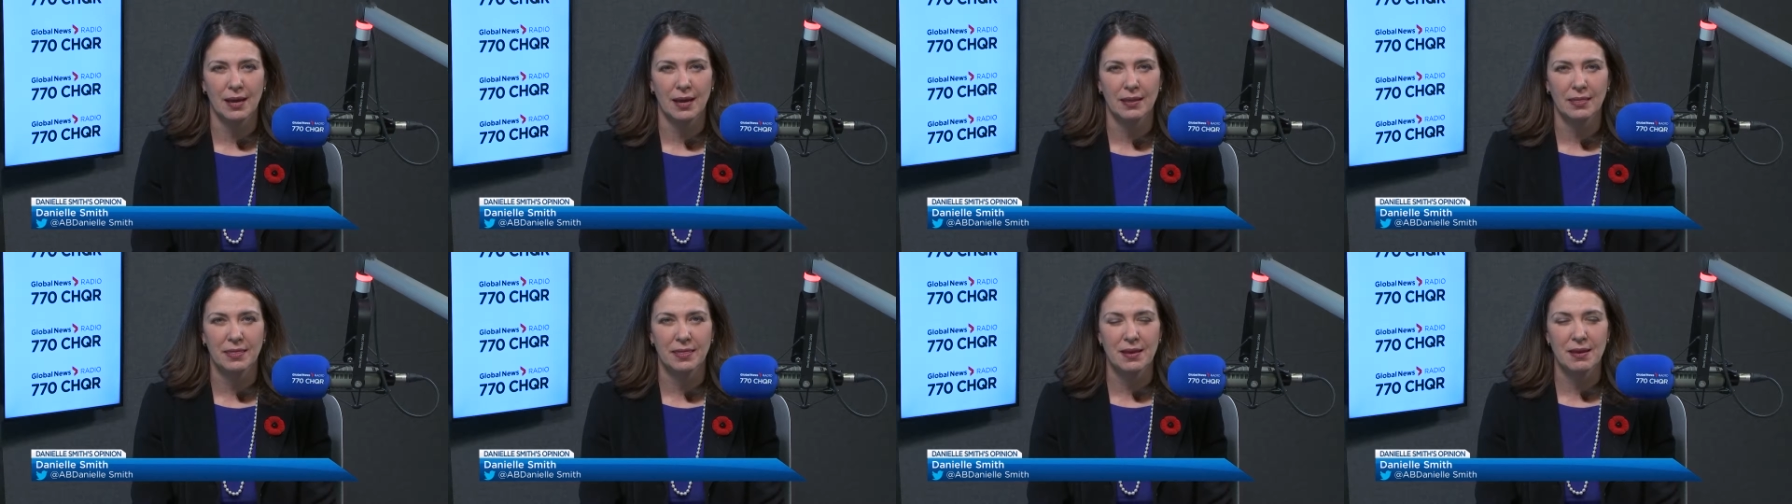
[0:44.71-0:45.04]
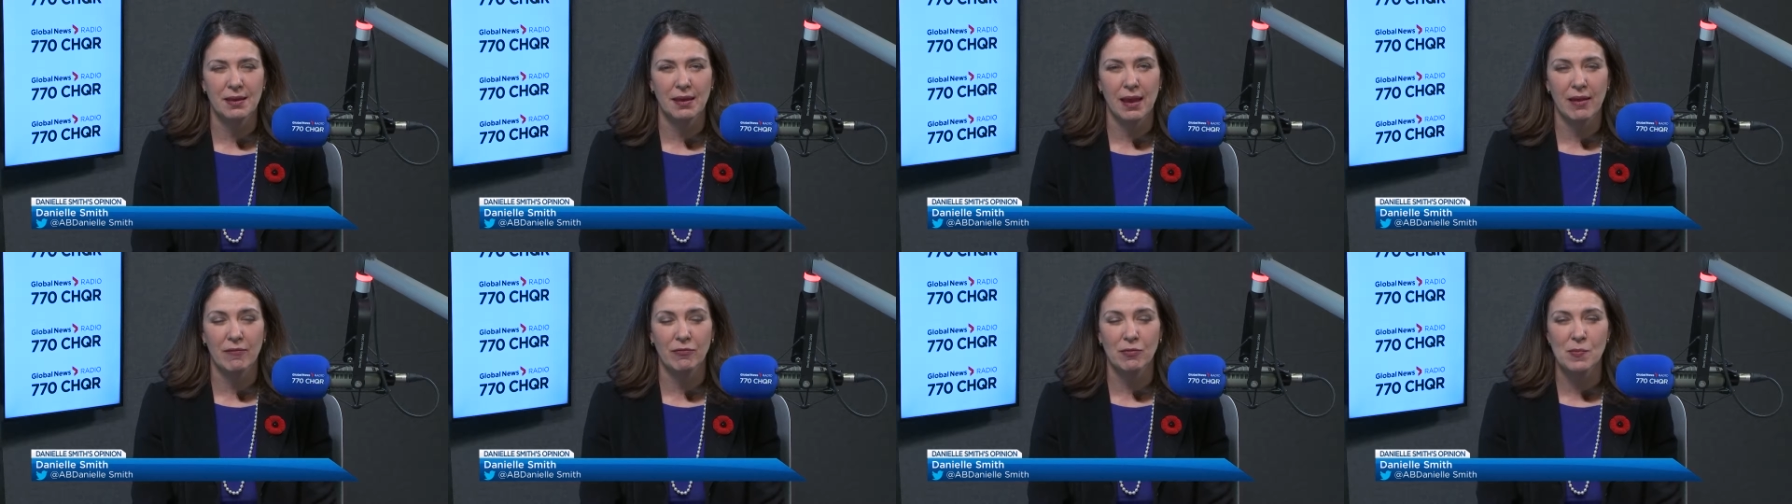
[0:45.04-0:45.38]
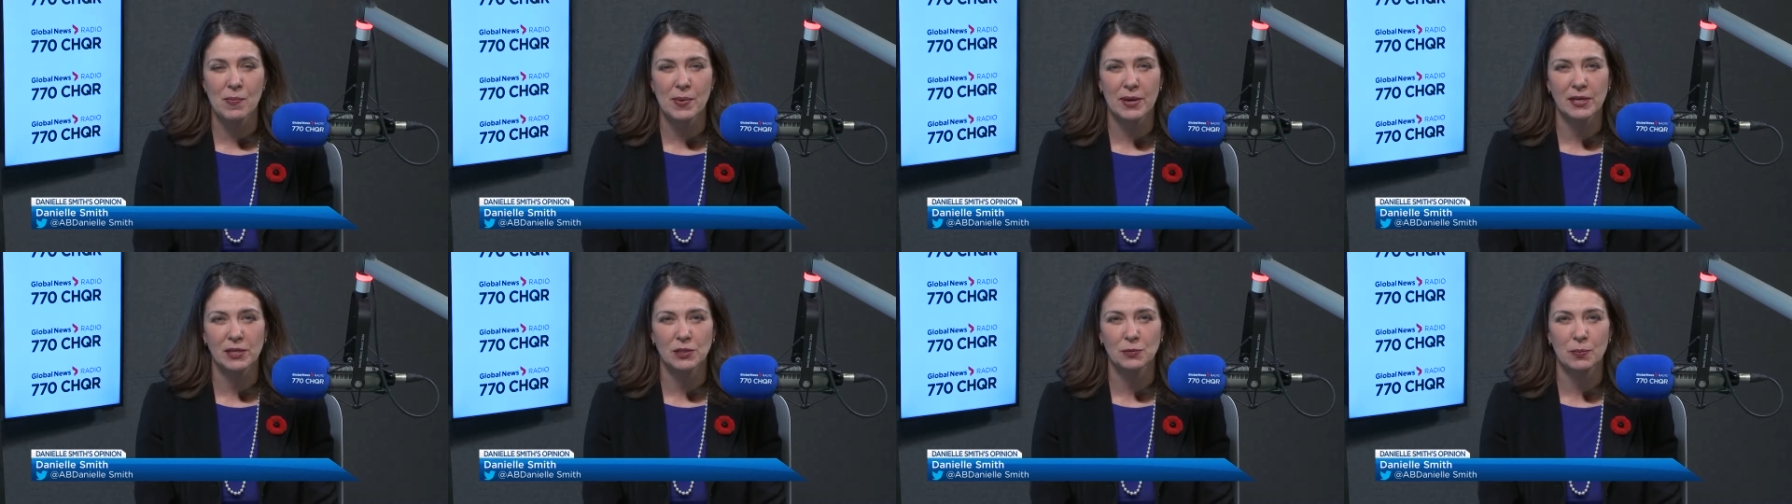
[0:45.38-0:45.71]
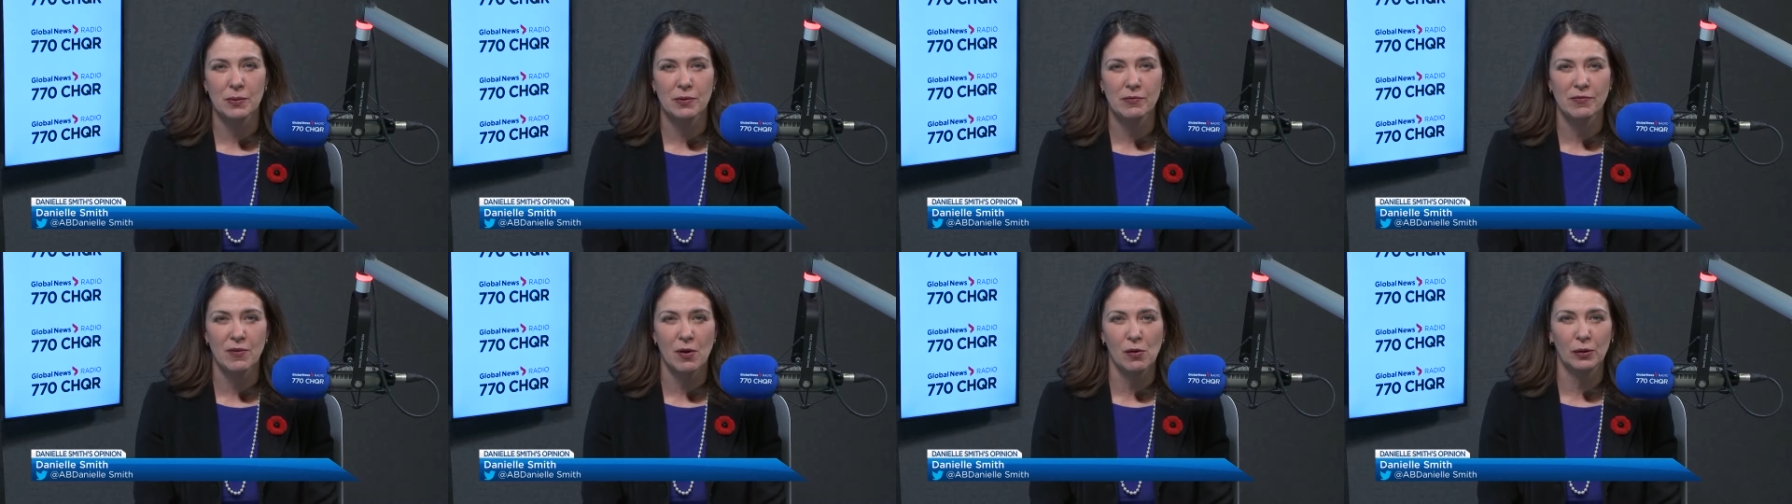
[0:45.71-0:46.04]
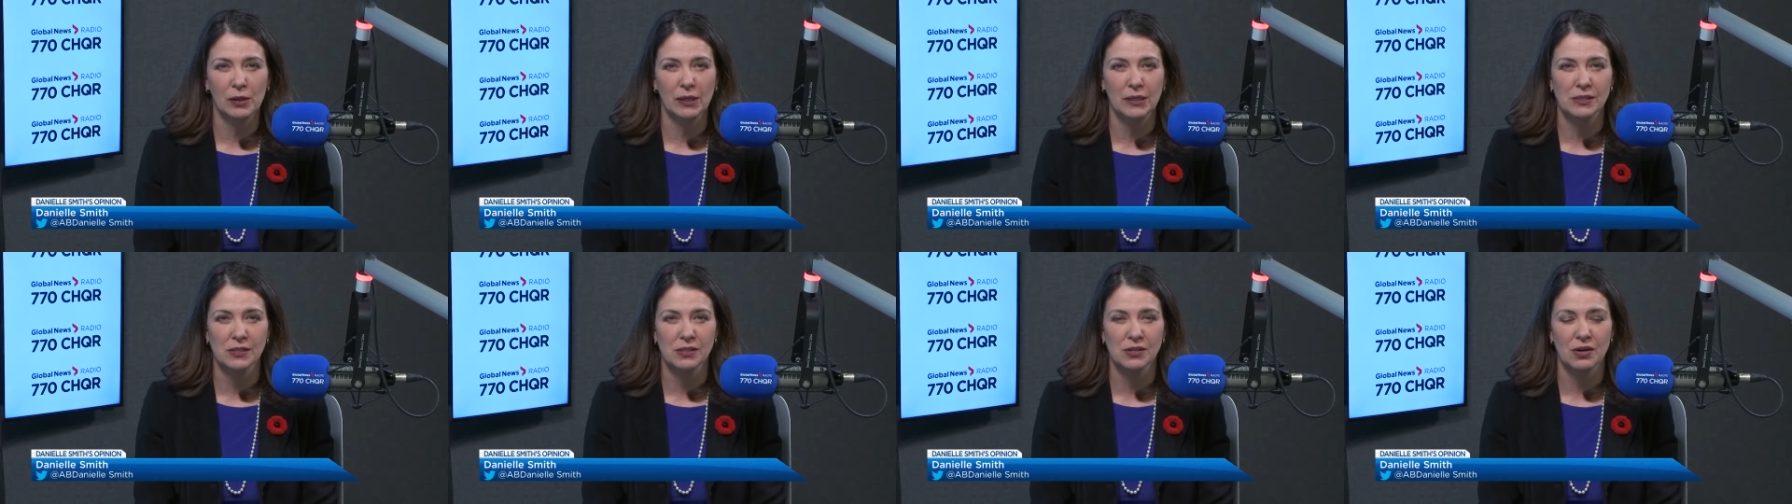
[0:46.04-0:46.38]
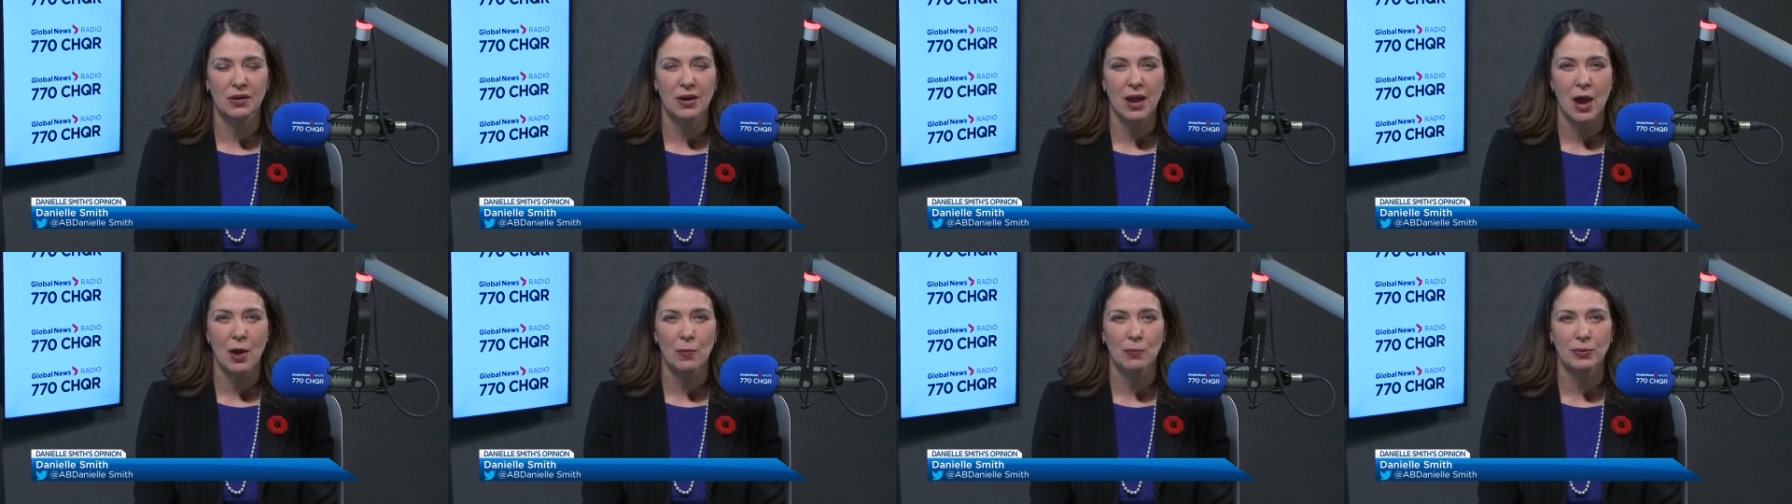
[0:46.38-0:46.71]
I think everybody's been focused
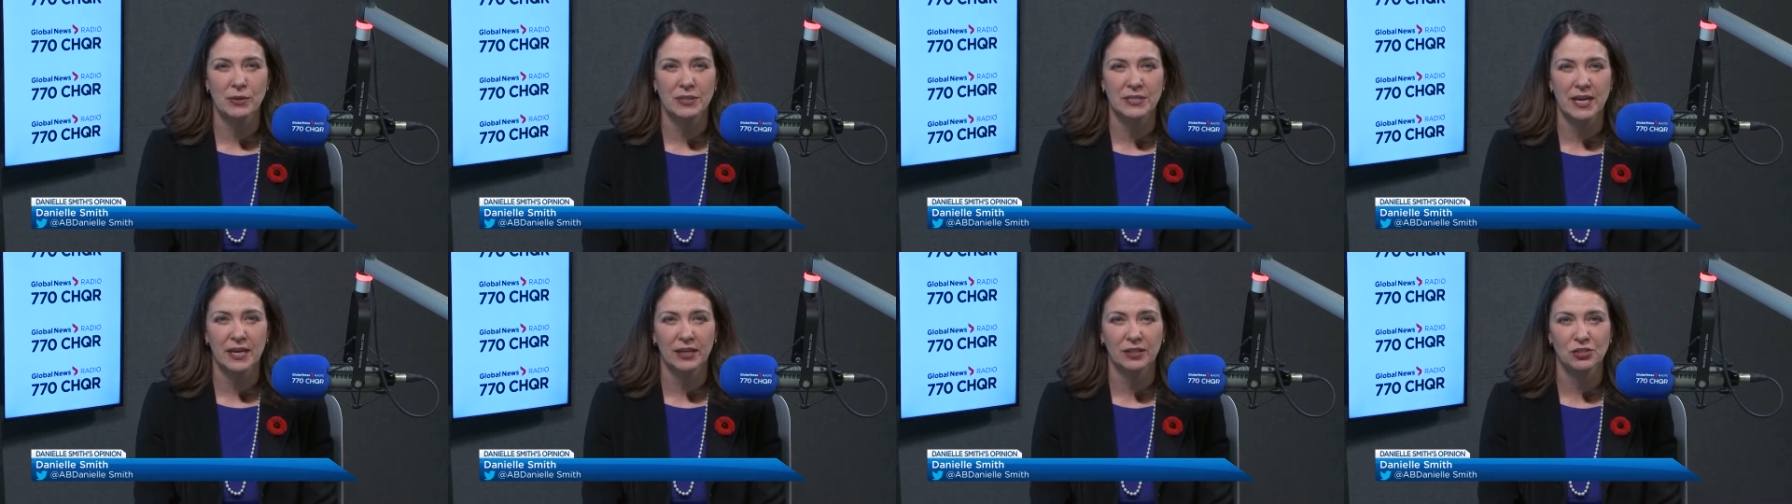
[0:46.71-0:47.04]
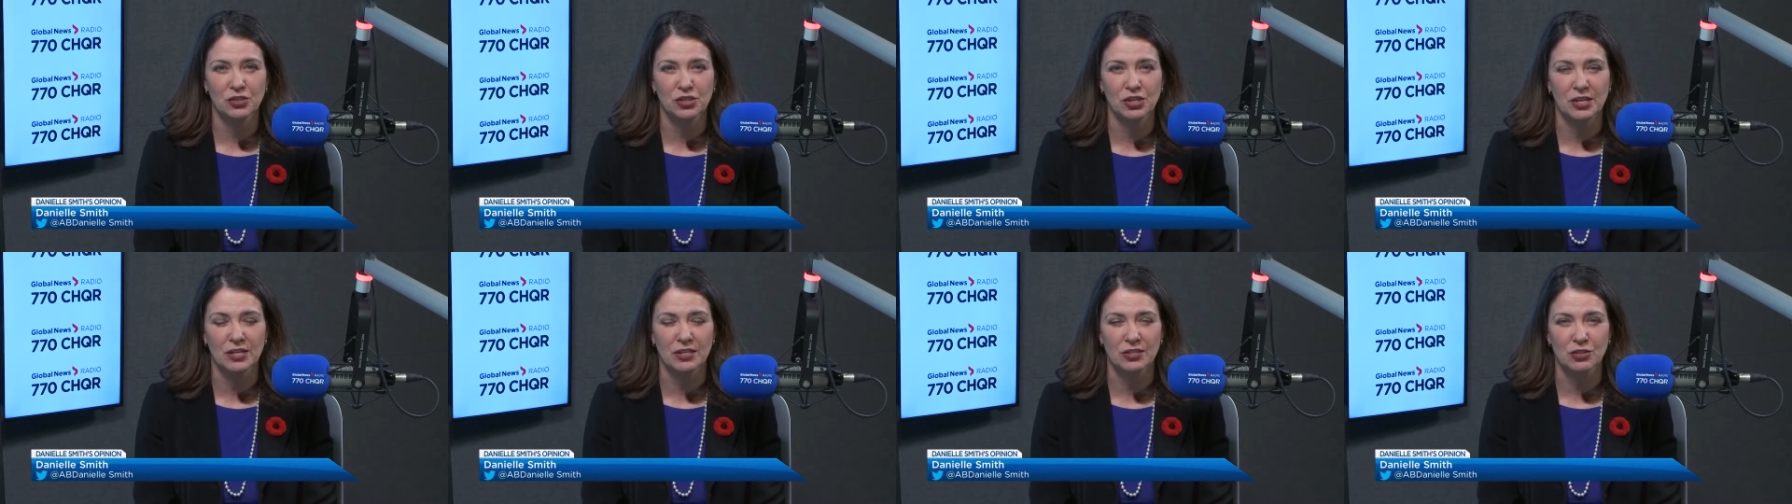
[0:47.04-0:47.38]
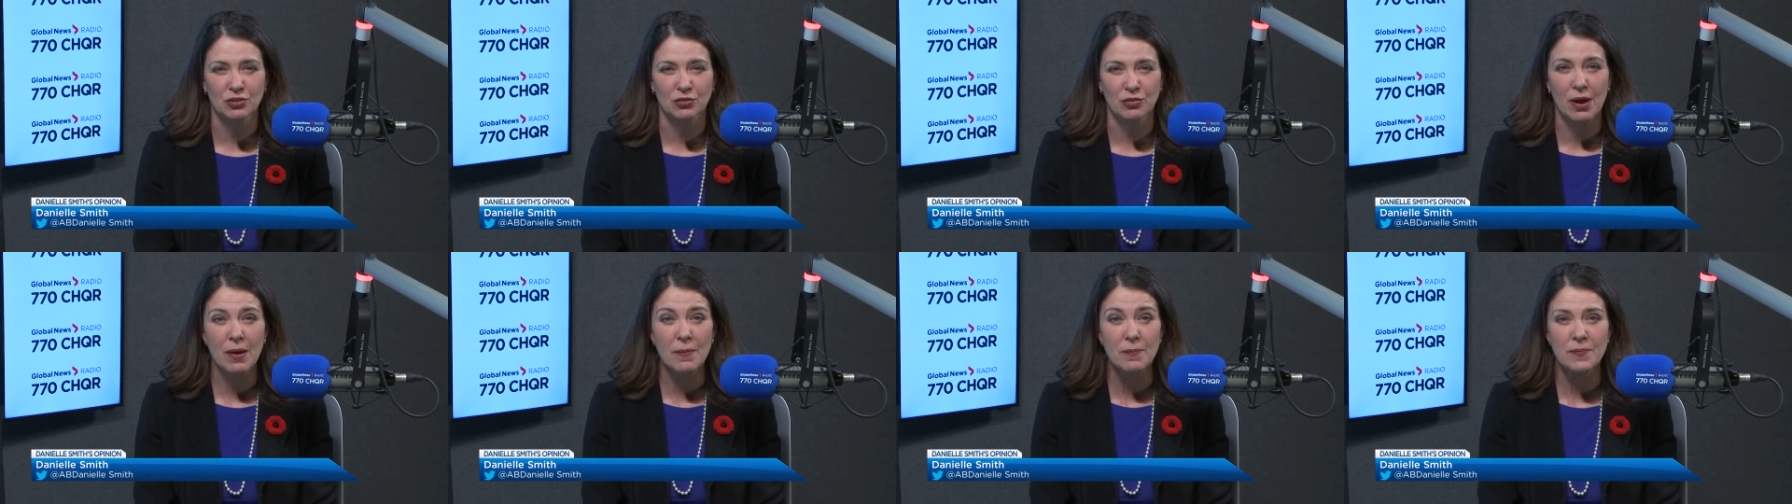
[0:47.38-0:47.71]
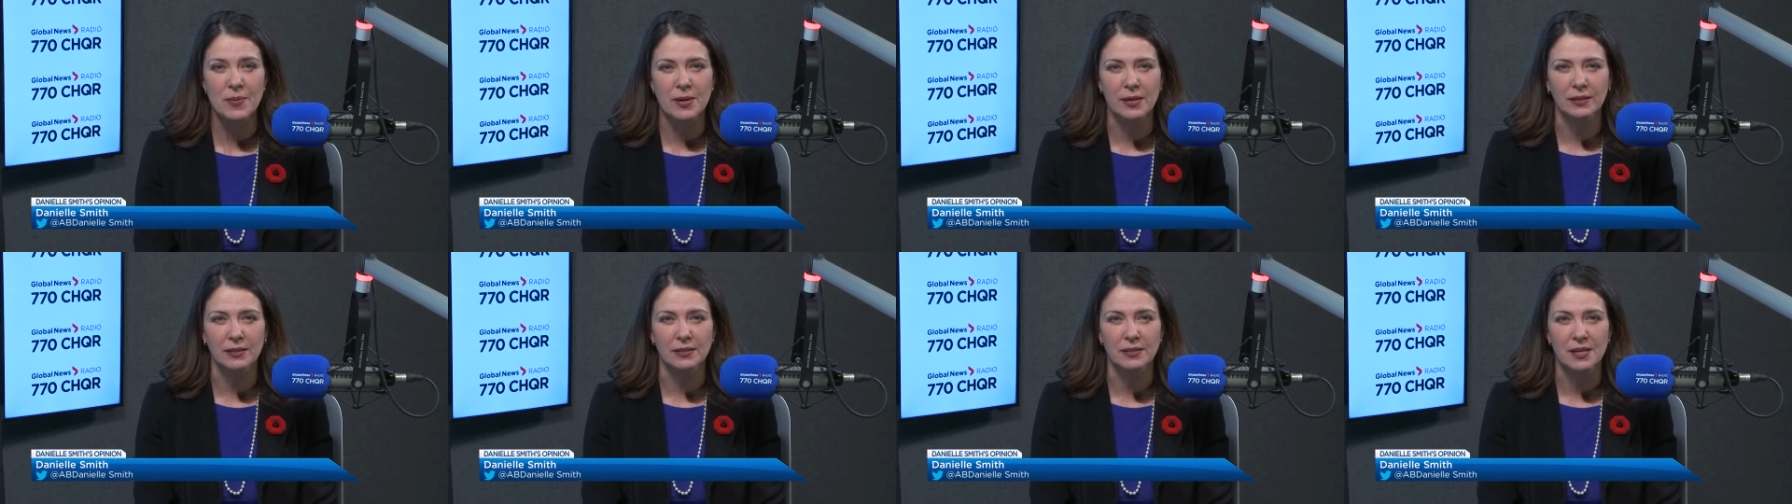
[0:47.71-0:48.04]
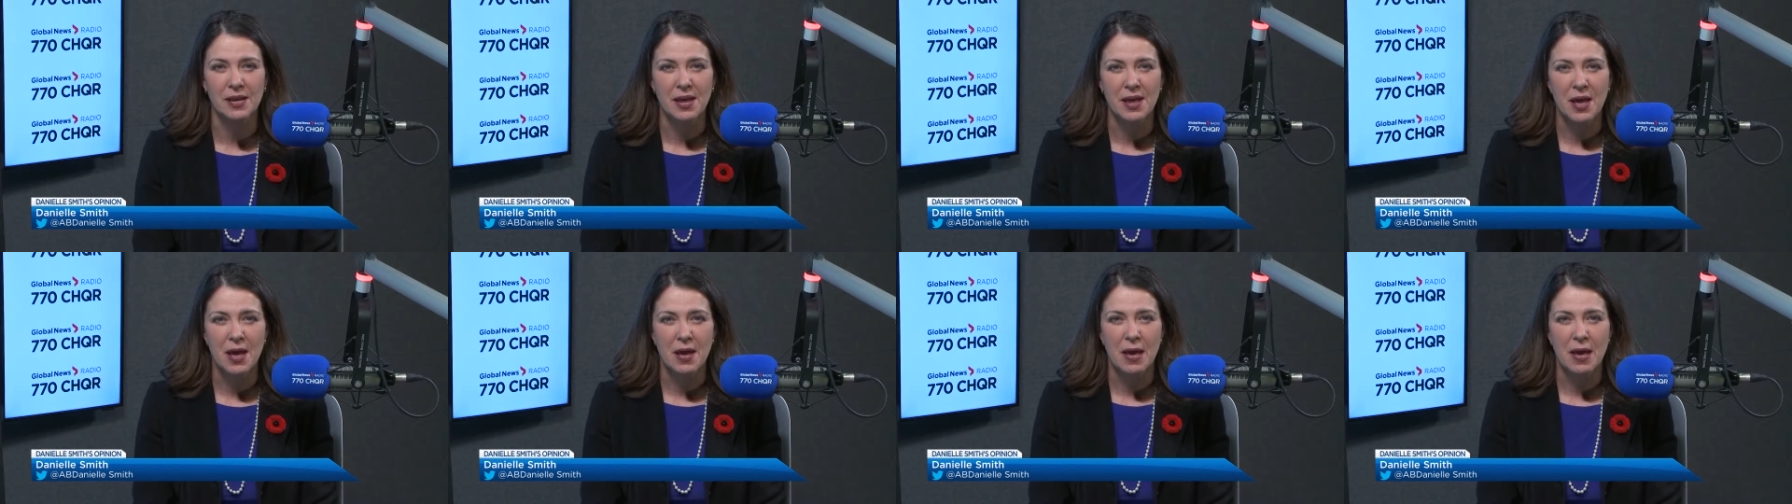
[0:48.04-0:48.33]
on how protectionist Trump is